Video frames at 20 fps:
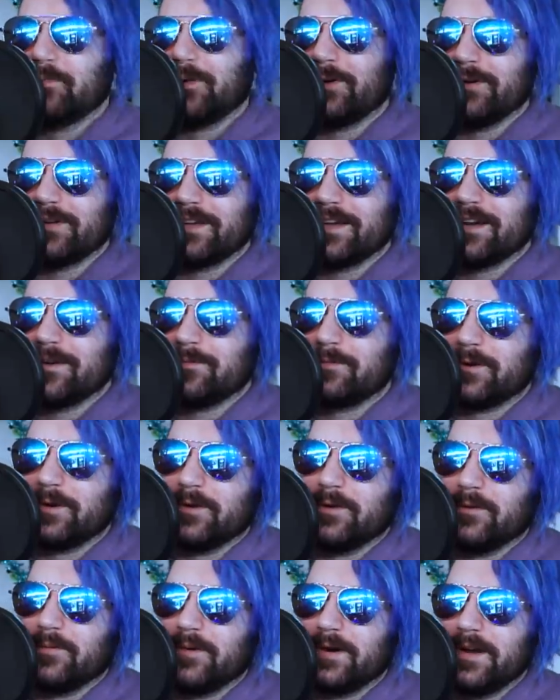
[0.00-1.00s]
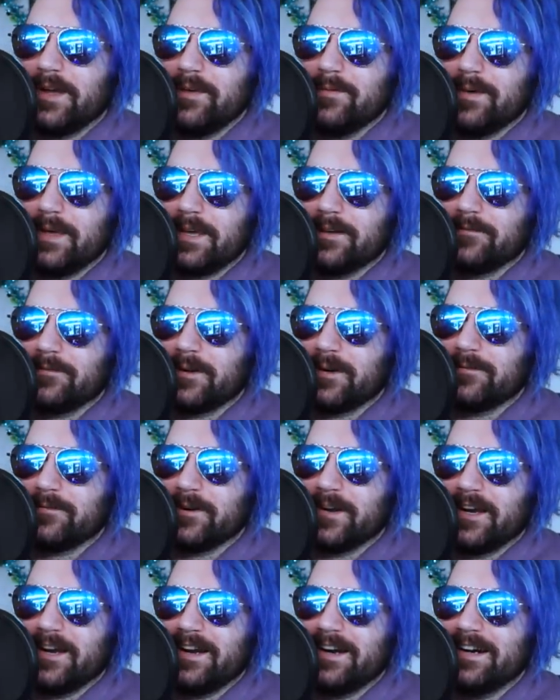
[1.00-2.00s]
Bowl cut, bro. Why are you making fun of
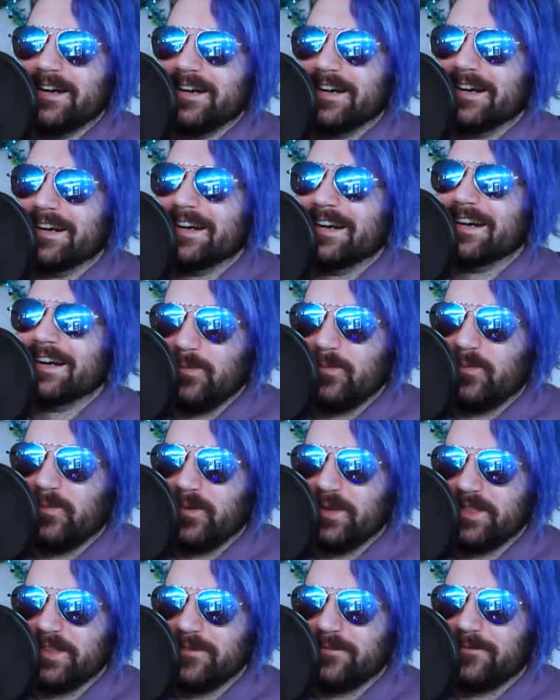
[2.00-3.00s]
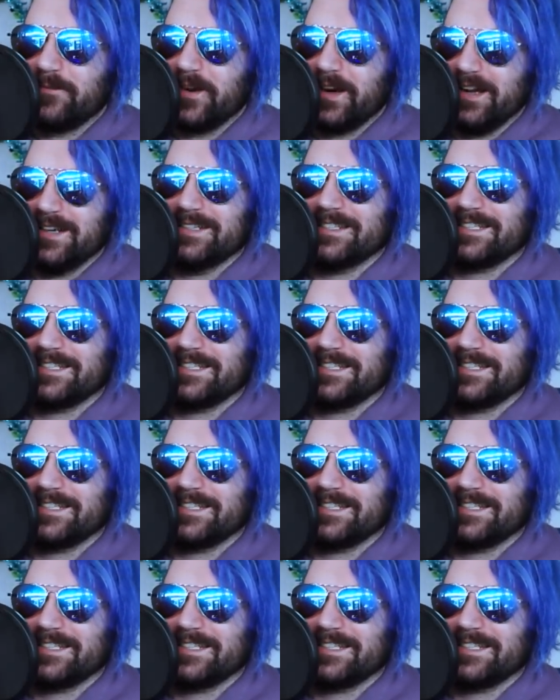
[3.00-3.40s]
her hair? What the fuck?